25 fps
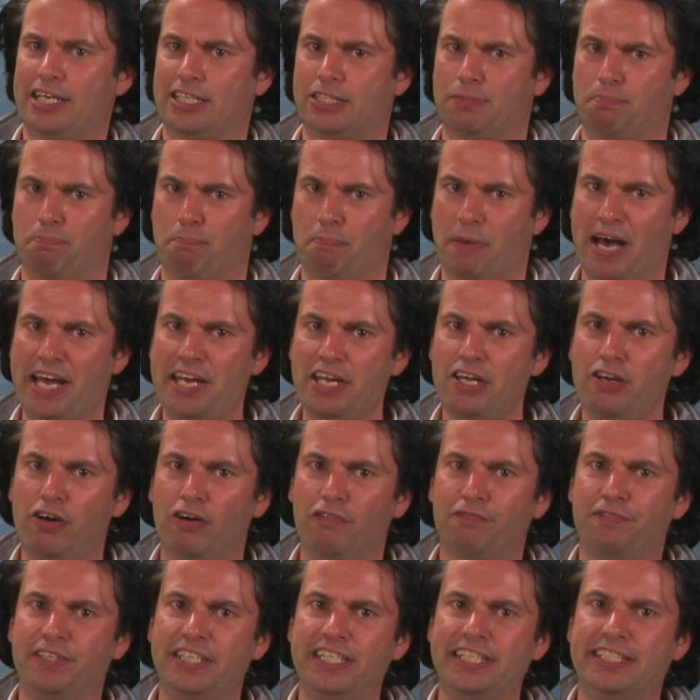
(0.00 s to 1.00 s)
As many
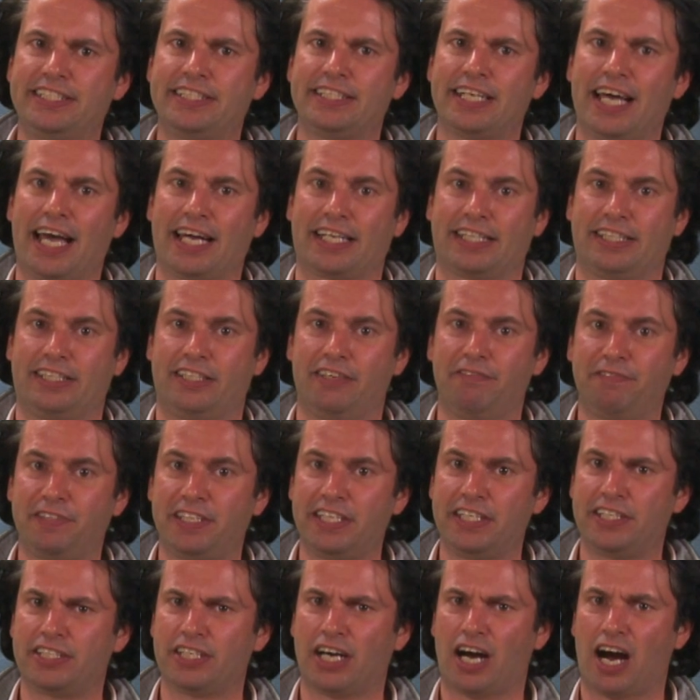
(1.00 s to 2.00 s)
of these
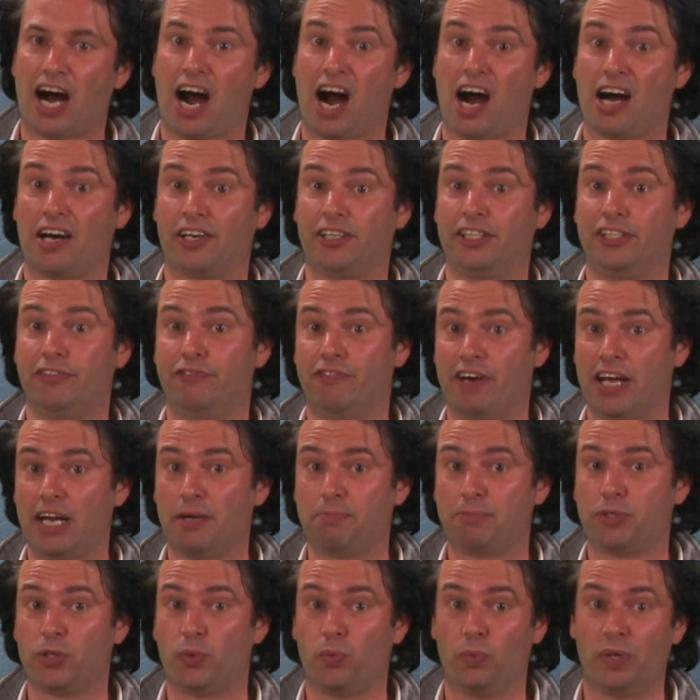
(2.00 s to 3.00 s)
activities are
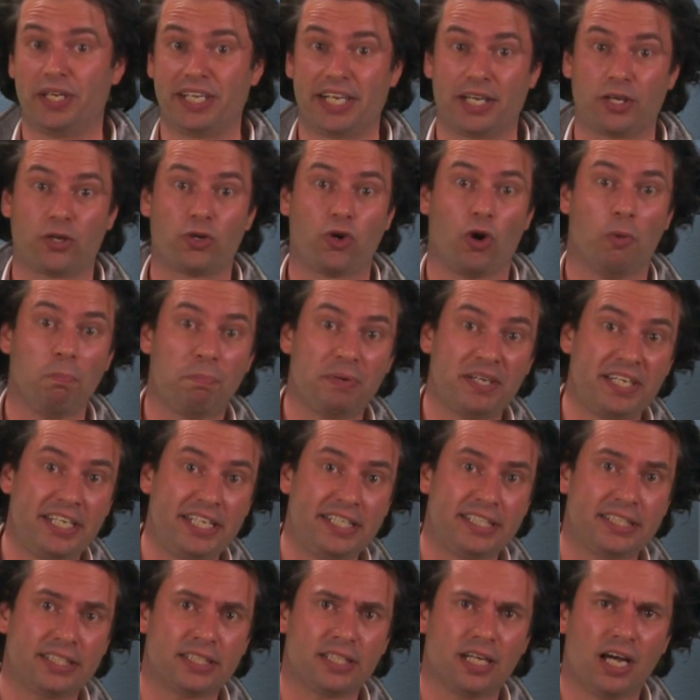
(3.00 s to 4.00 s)
developed within
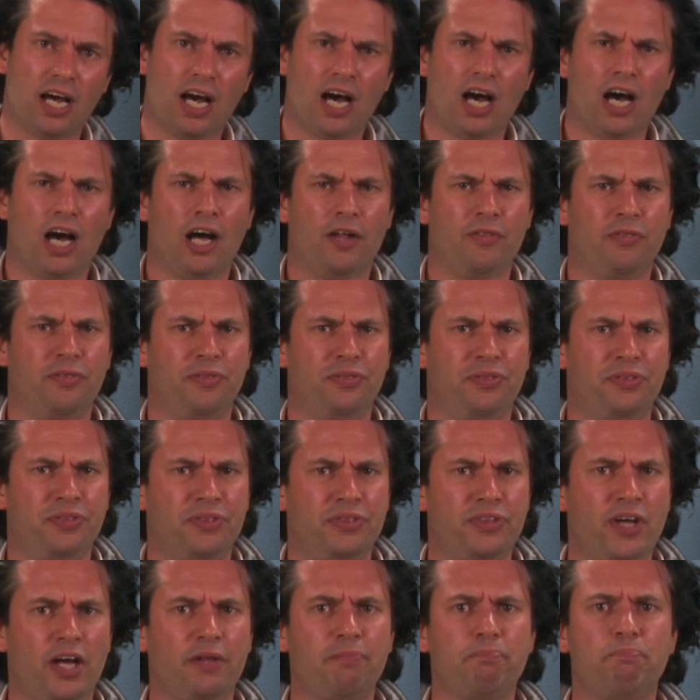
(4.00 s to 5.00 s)
companies,
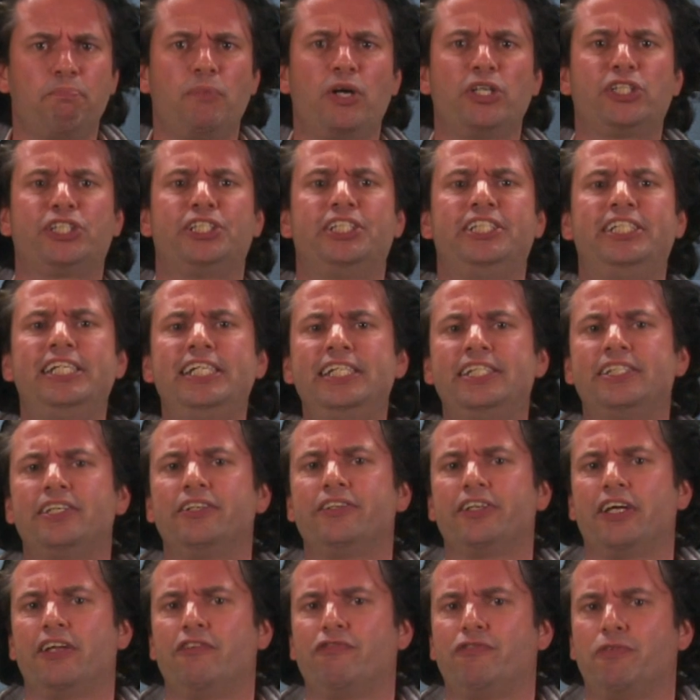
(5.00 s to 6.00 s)
not much
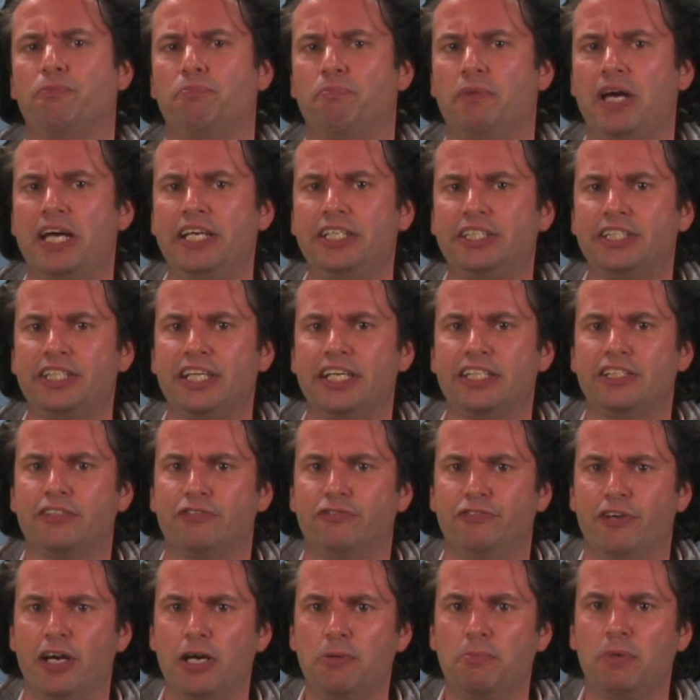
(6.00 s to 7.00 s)
detailed information is
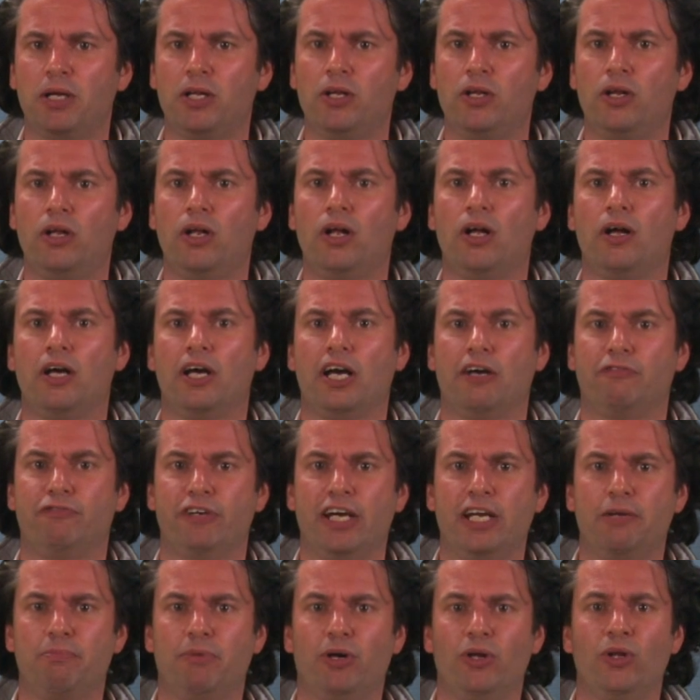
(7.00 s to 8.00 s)
available
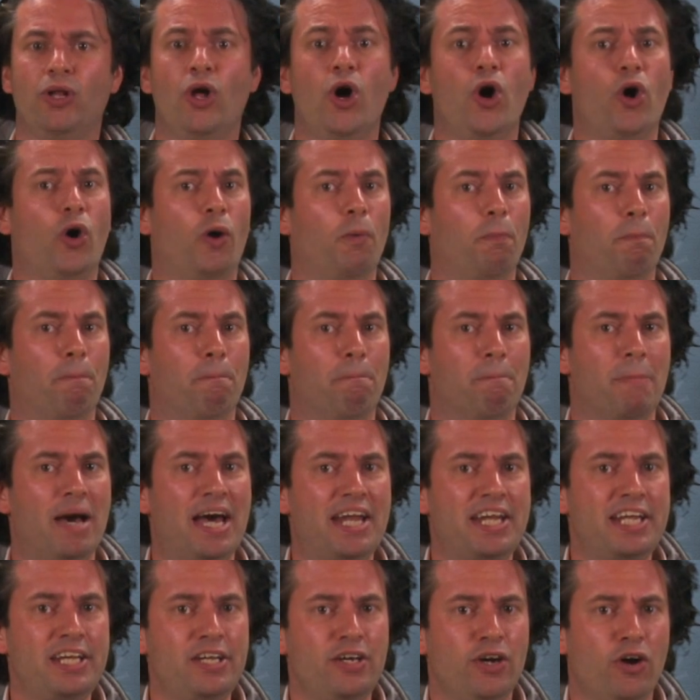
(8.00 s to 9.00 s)
available on
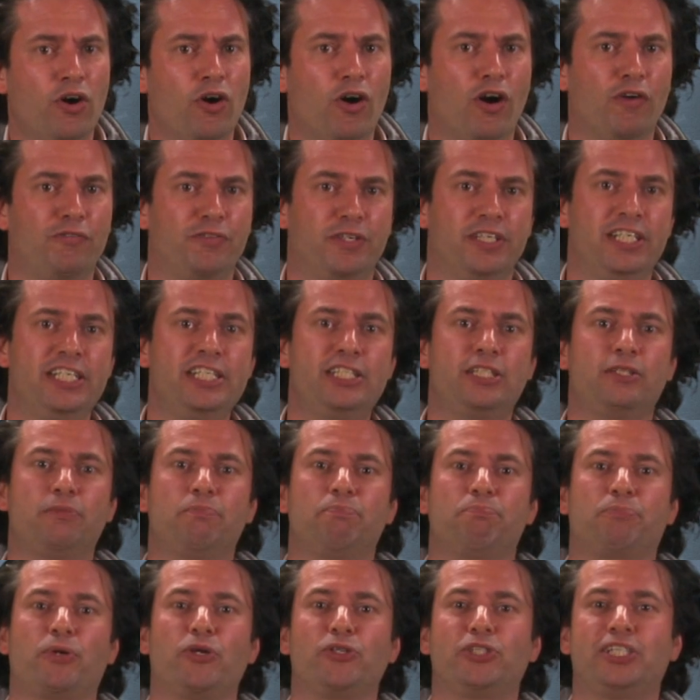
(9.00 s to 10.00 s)
many of these
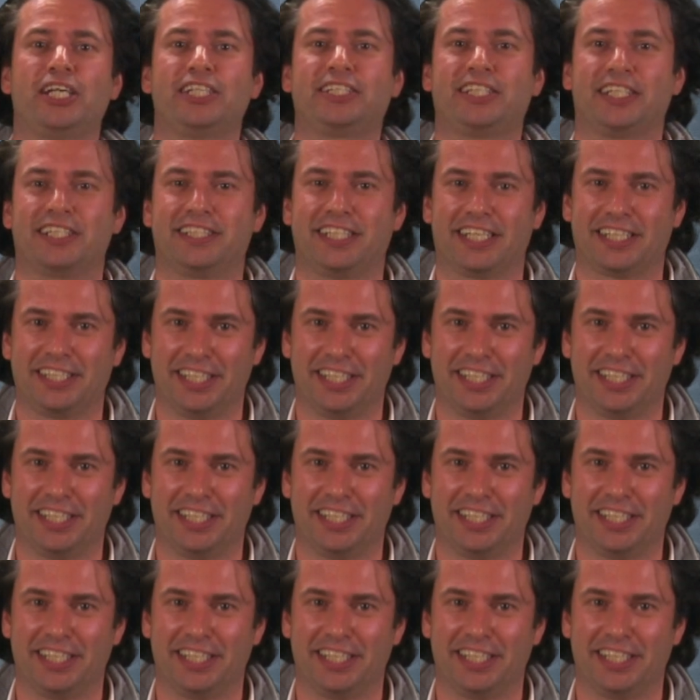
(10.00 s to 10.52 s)
processing